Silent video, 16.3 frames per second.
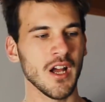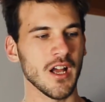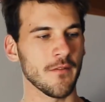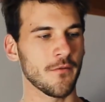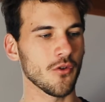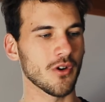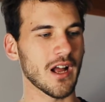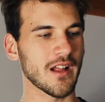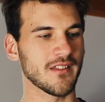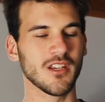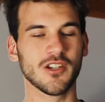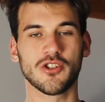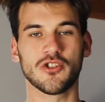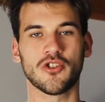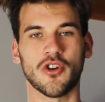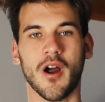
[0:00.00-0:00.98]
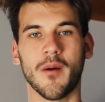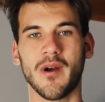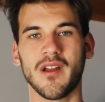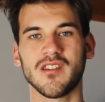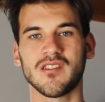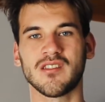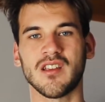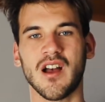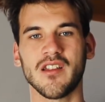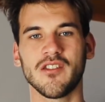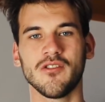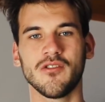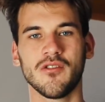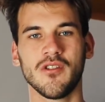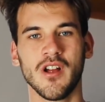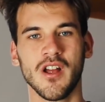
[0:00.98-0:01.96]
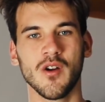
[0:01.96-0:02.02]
if you got this trauma inside you,